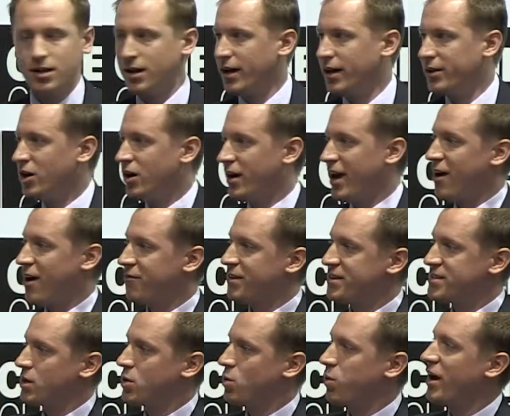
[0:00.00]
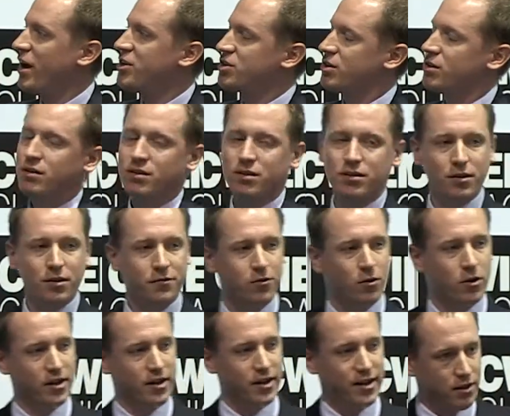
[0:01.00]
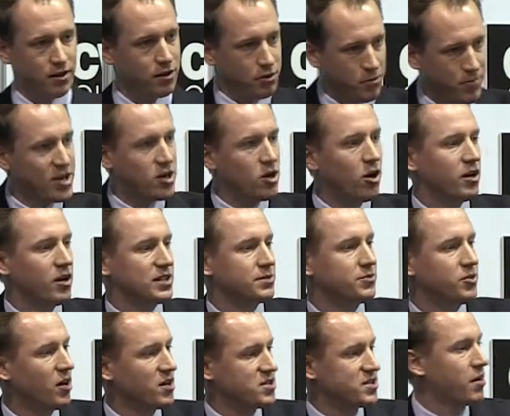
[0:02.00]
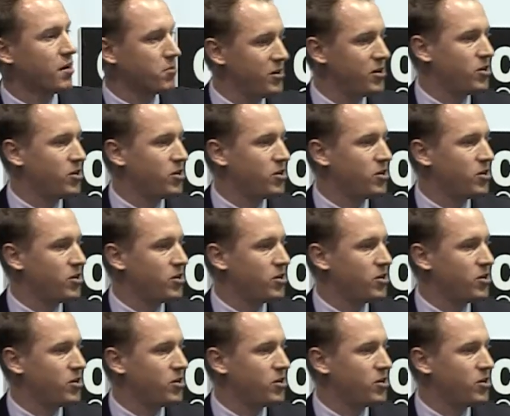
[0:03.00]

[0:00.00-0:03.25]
And you'll have this equation for 3 coils, because you have 3